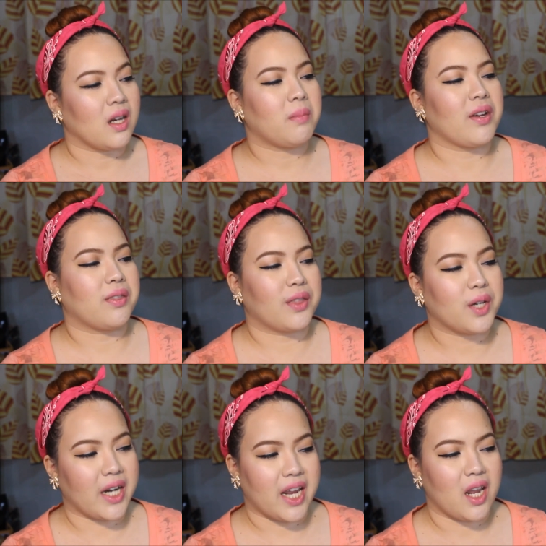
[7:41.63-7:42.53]
Number
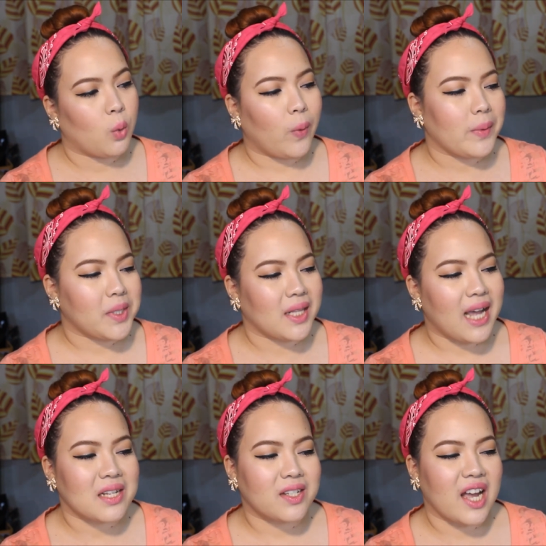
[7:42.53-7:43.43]
30. When was the
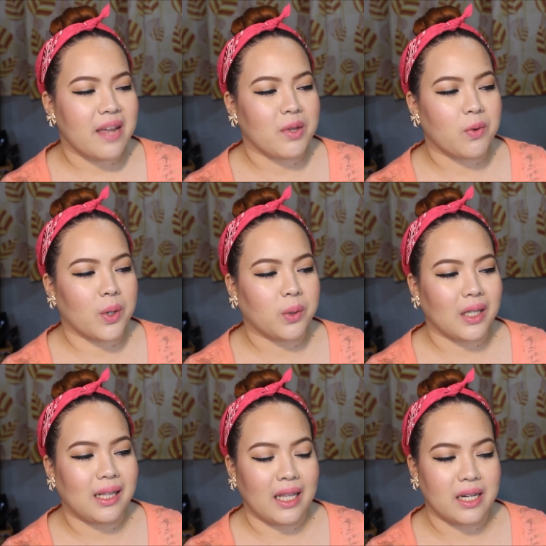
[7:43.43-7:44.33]
last time you wrote
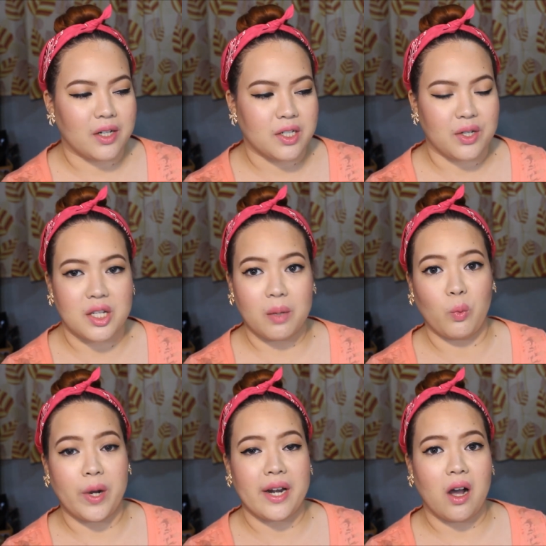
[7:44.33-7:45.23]
a letter to
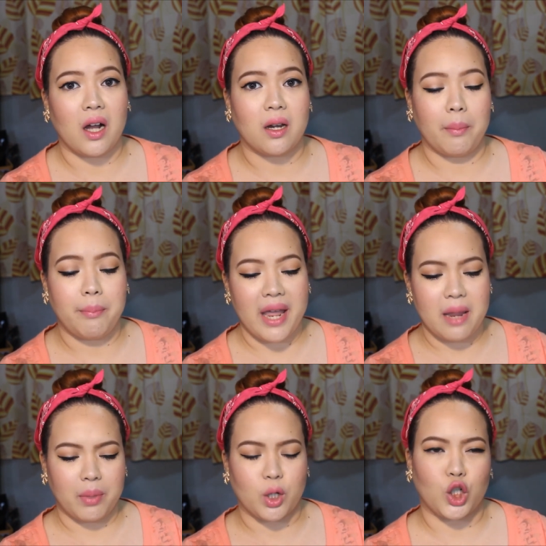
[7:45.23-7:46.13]
someone on
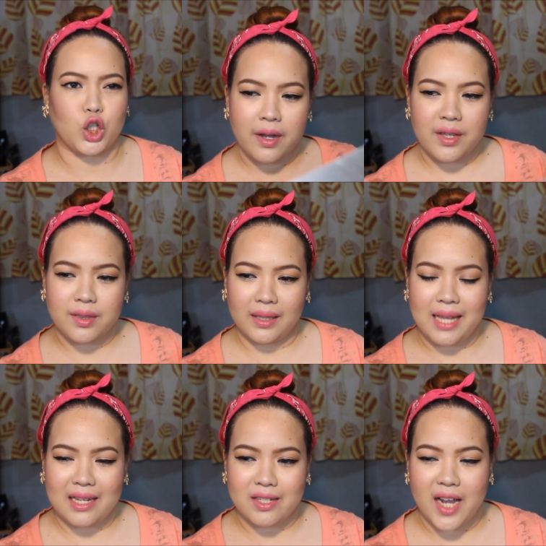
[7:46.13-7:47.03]
paper? I think the
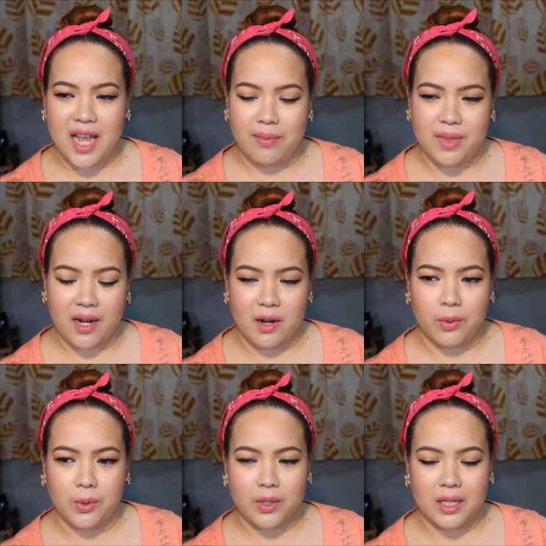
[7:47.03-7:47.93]
last time that I
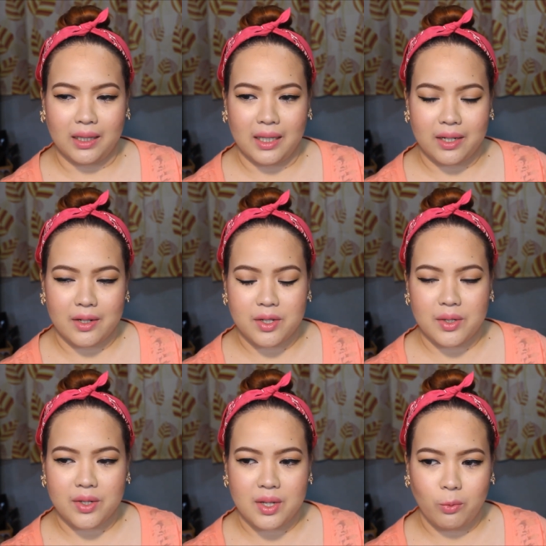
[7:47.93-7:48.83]
wrote a letter
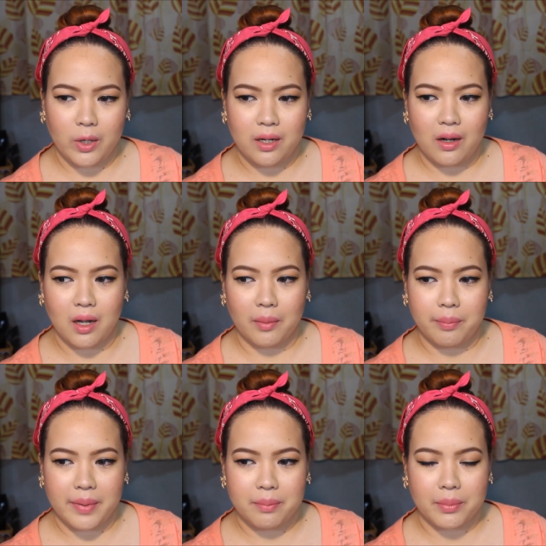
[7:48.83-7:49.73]
to someone on
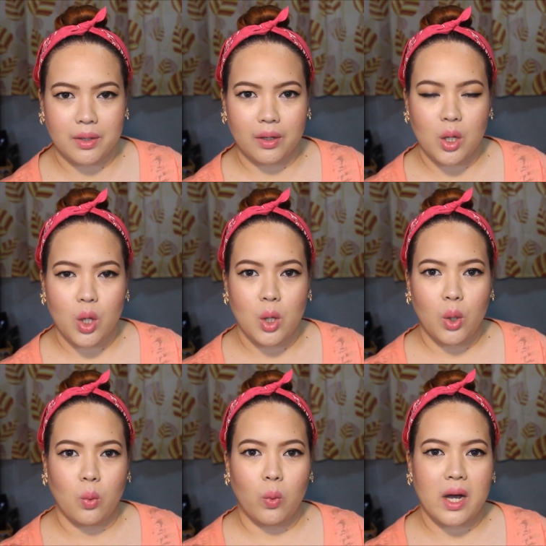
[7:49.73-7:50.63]
paper
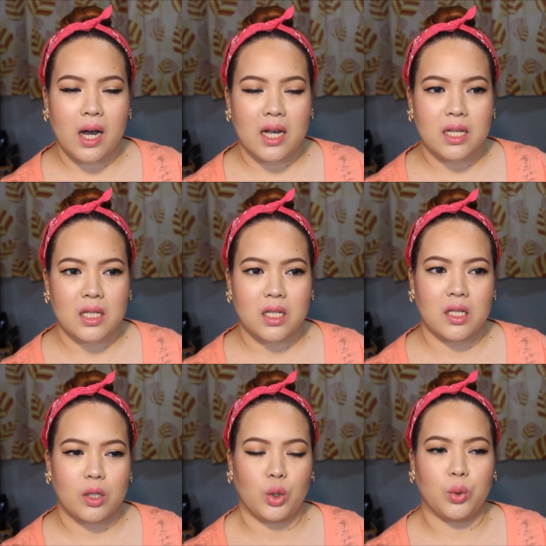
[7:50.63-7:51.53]

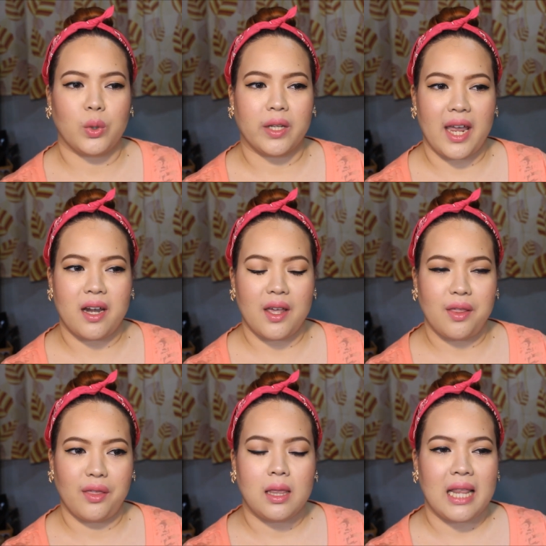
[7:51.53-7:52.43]
was to
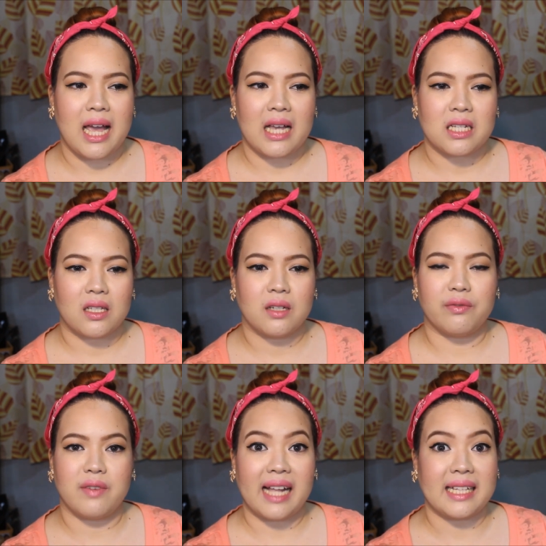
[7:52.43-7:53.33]
Kenneth last
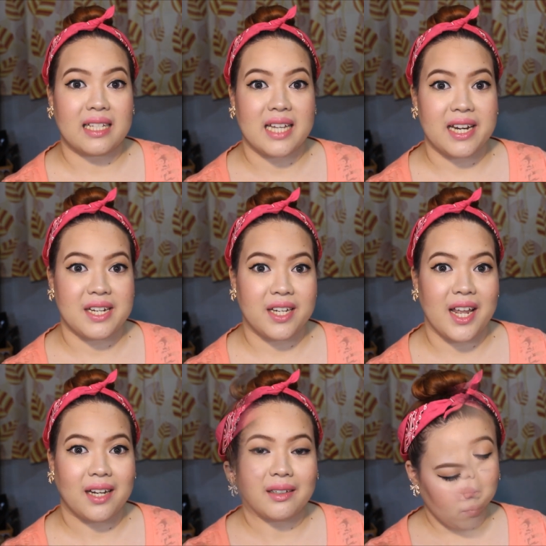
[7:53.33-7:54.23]
Valentine's Day.